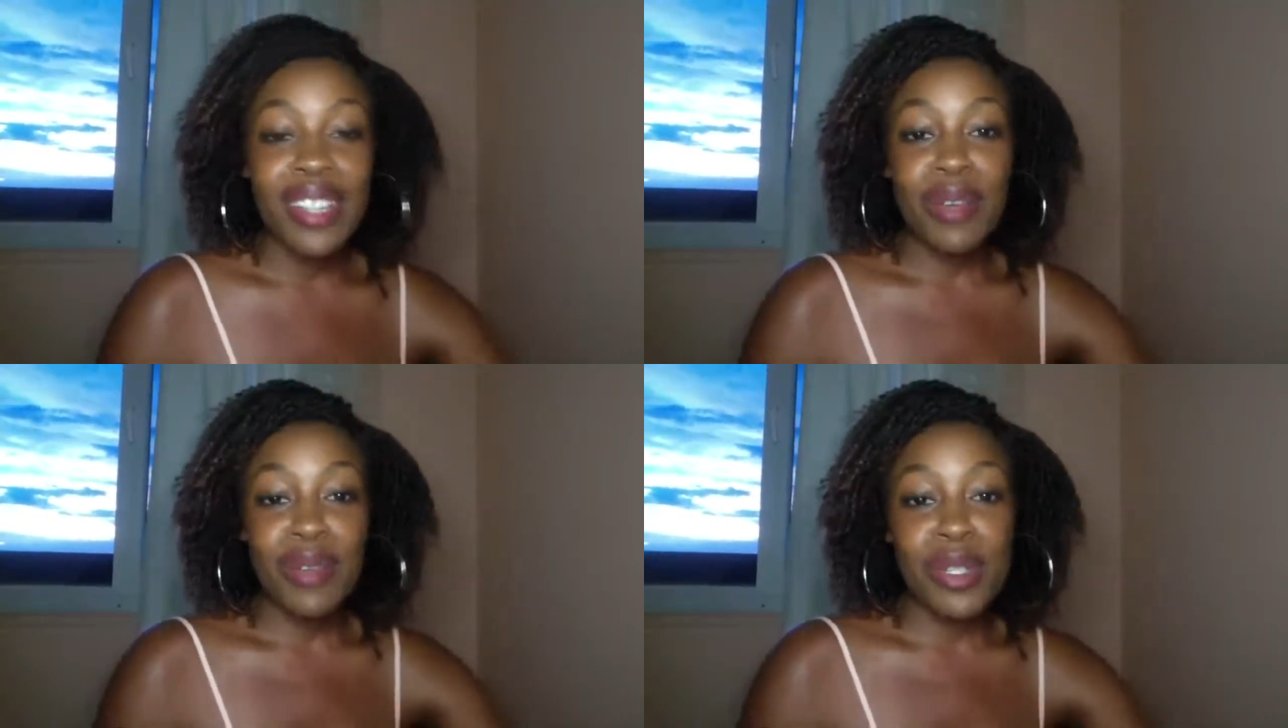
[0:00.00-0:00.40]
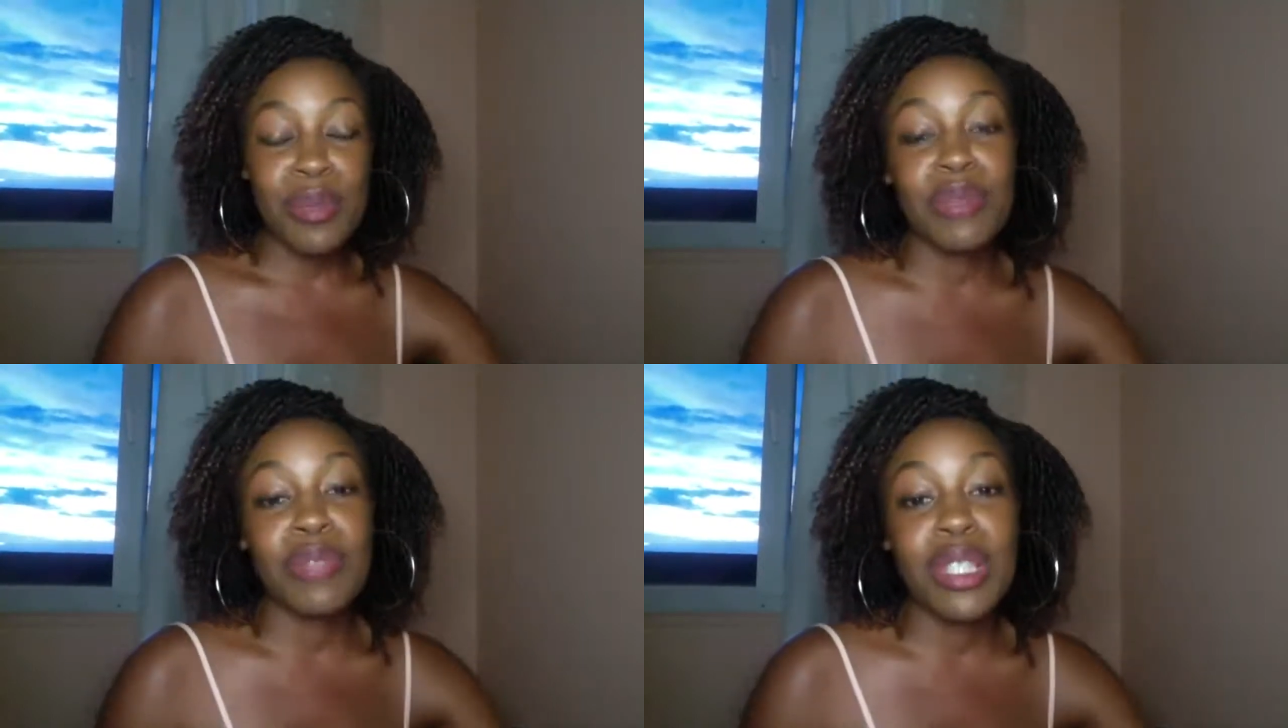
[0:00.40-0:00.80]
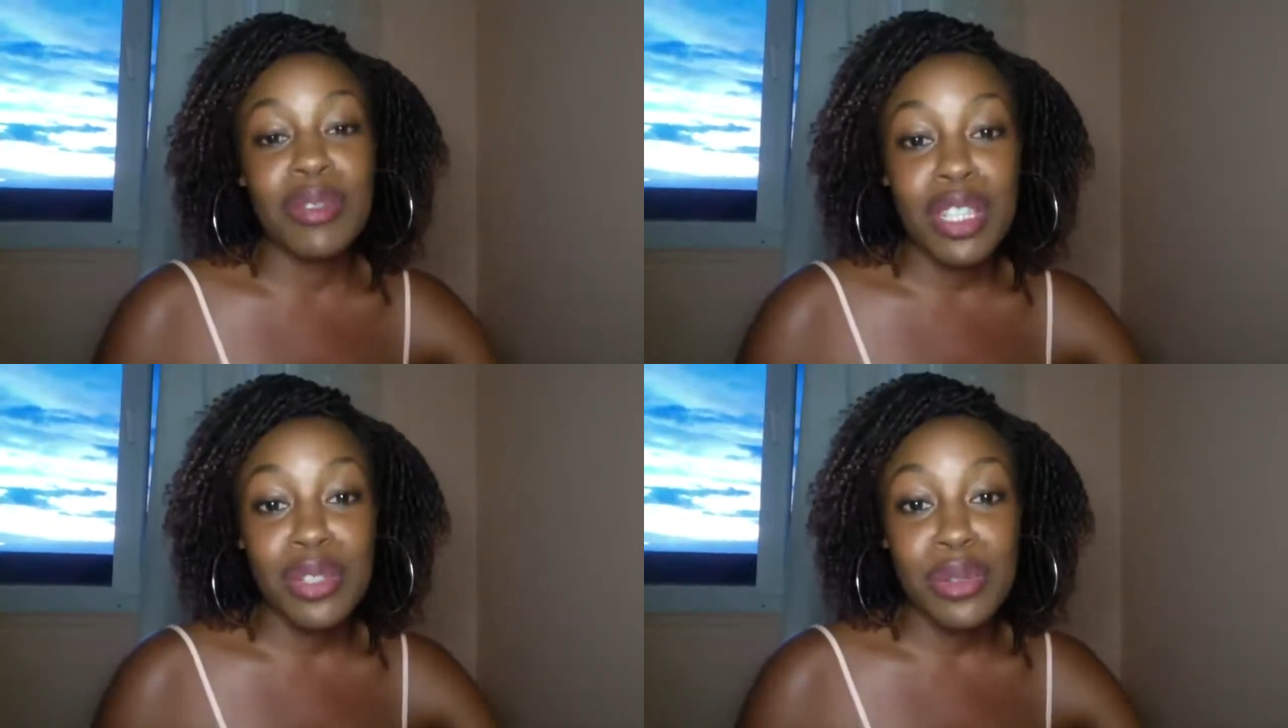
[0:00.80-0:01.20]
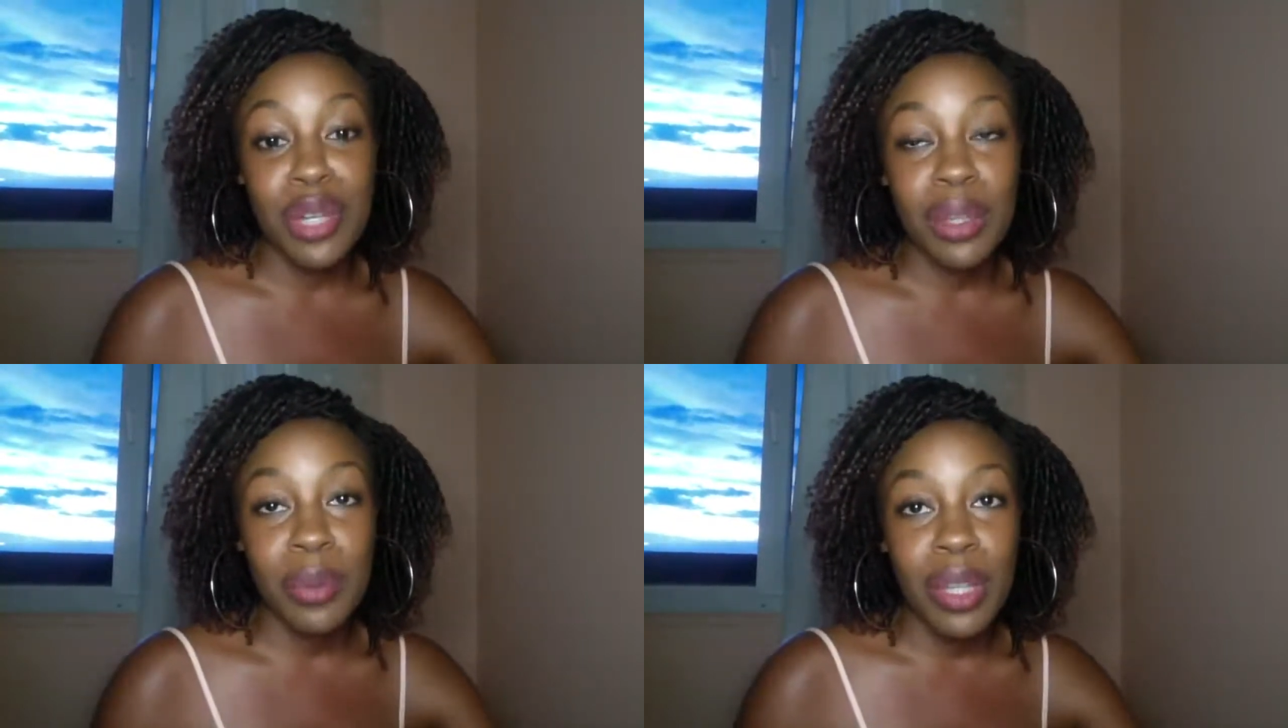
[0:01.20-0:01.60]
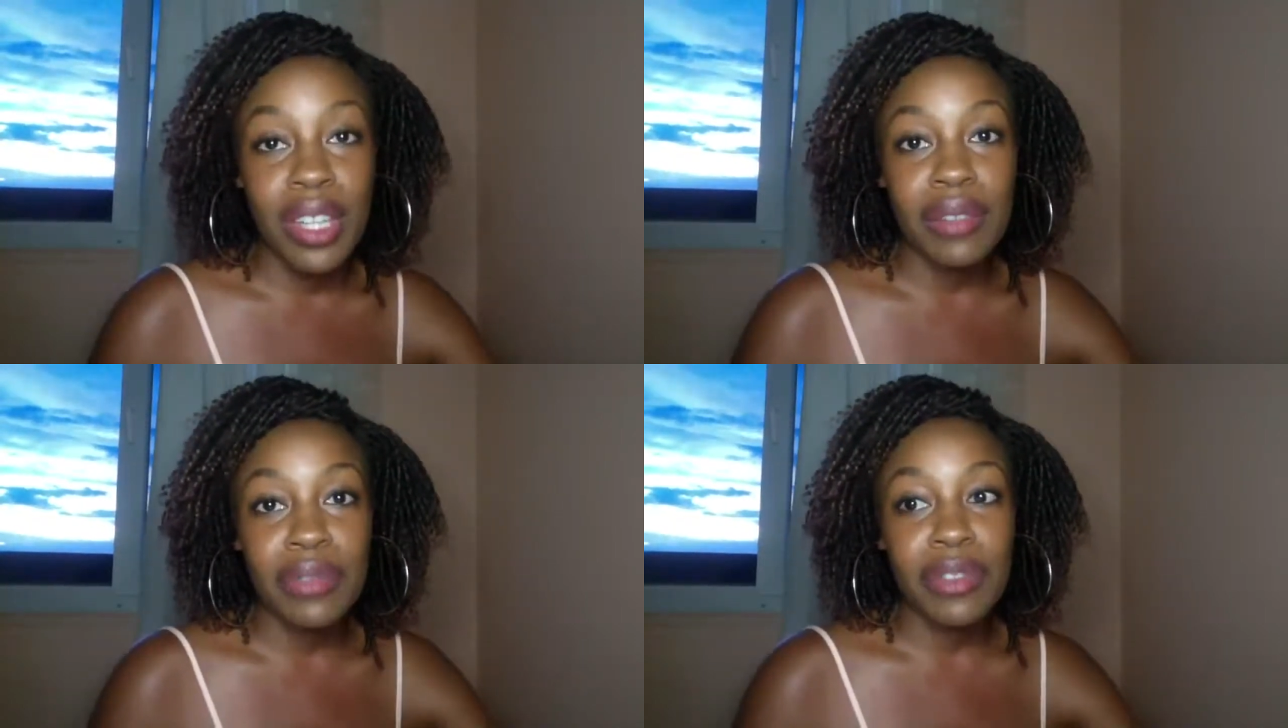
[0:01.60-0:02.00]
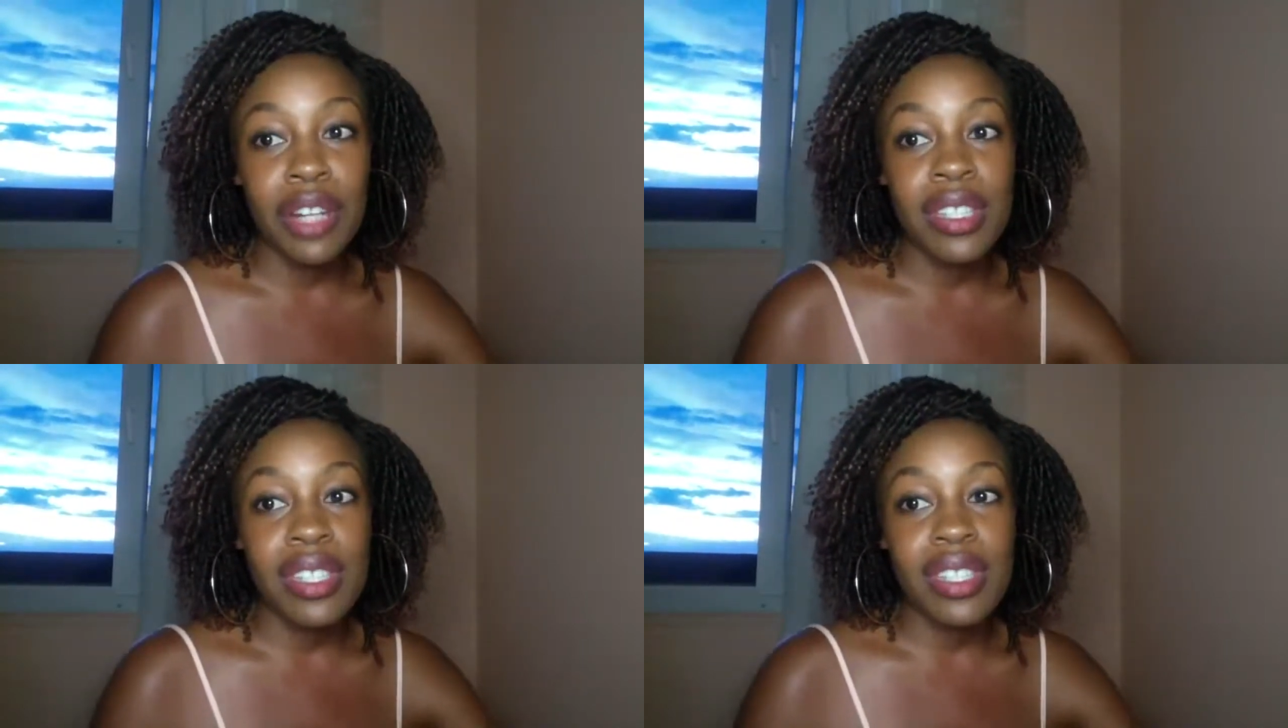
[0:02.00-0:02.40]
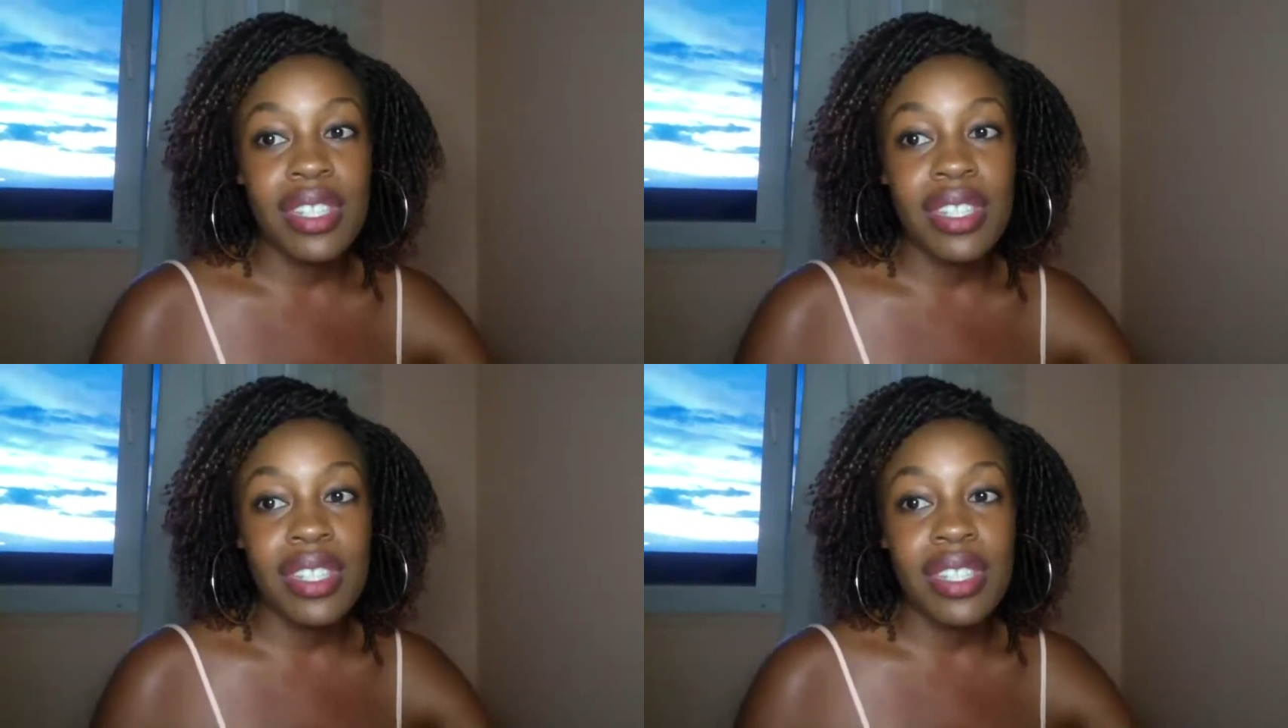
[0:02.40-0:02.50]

So I've also been really, really enjoying the weather in France.